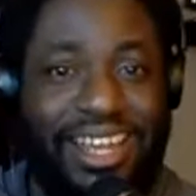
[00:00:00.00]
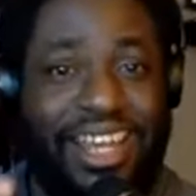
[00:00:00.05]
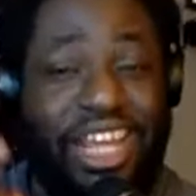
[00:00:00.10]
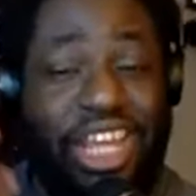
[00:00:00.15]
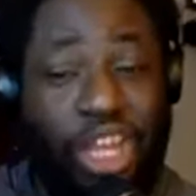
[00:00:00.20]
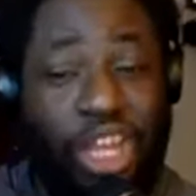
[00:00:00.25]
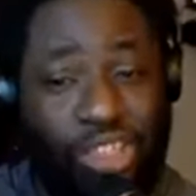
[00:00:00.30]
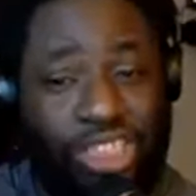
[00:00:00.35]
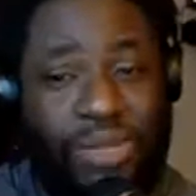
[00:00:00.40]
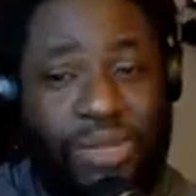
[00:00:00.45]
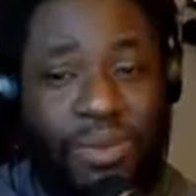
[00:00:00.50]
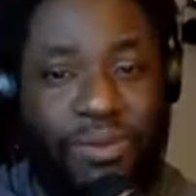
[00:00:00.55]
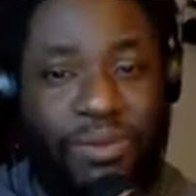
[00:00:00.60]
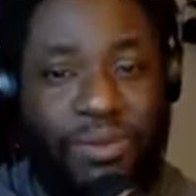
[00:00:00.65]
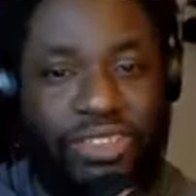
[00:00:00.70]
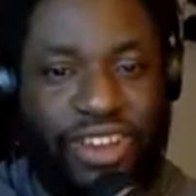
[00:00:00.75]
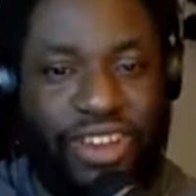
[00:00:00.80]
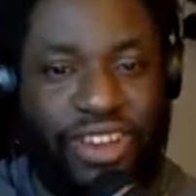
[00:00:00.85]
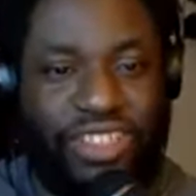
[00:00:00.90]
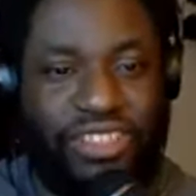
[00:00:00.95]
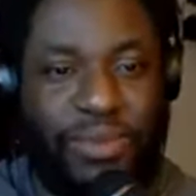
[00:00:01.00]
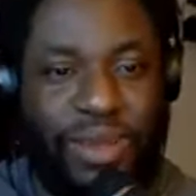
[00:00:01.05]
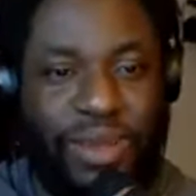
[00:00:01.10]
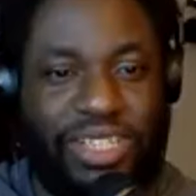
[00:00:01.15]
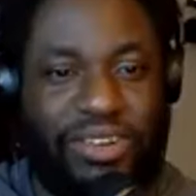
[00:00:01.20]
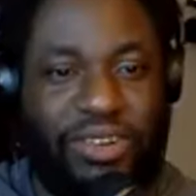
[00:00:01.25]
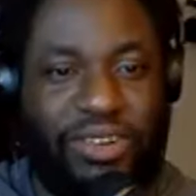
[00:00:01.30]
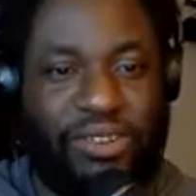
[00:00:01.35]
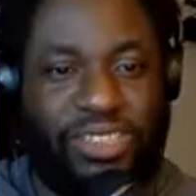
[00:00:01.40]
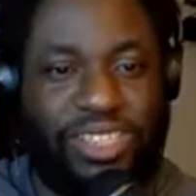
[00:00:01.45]
used to be with Transformation
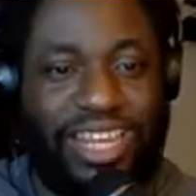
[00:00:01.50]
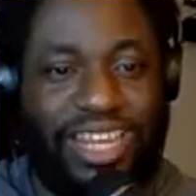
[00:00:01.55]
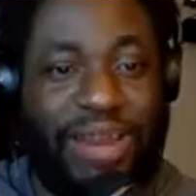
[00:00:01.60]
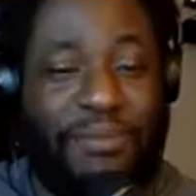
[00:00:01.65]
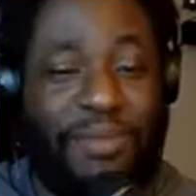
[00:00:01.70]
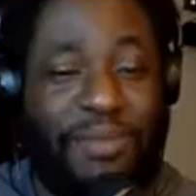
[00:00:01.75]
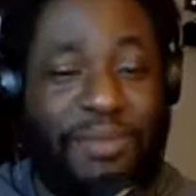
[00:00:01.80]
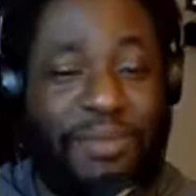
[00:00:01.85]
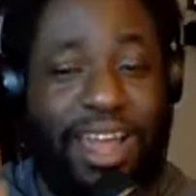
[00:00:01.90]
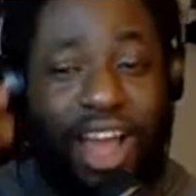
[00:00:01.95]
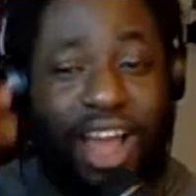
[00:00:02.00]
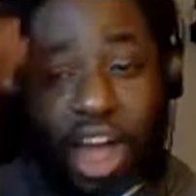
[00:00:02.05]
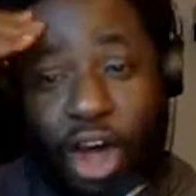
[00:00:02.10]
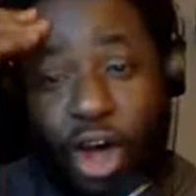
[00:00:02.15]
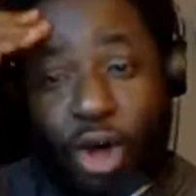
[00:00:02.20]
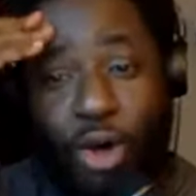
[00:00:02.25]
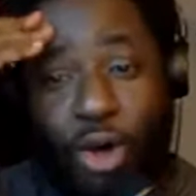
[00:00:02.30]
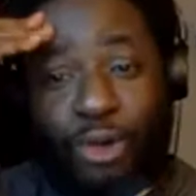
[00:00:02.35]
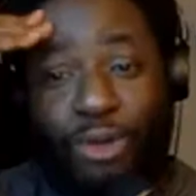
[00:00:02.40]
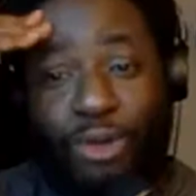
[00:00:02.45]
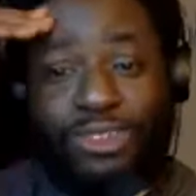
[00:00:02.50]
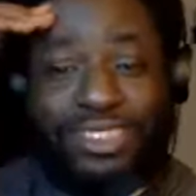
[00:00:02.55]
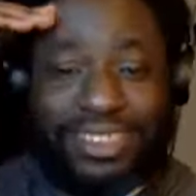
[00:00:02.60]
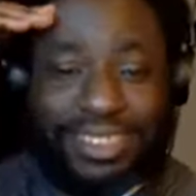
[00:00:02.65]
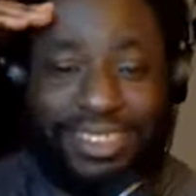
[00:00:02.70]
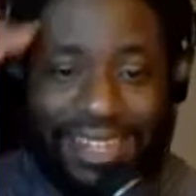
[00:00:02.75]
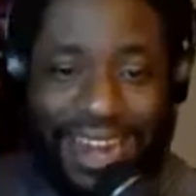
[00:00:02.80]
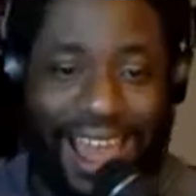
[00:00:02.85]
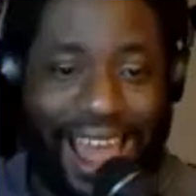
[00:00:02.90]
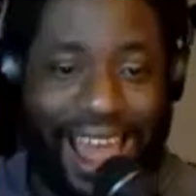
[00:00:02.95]
Crusade. I'm like, oh
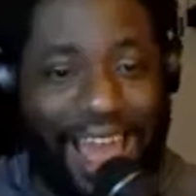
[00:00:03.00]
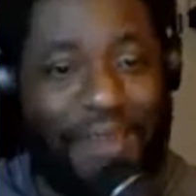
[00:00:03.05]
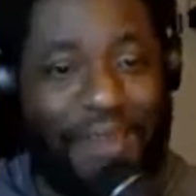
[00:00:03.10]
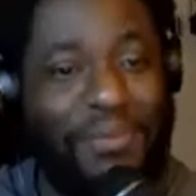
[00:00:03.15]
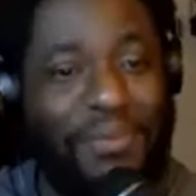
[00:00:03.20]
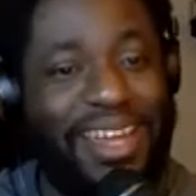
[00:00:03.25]
snap!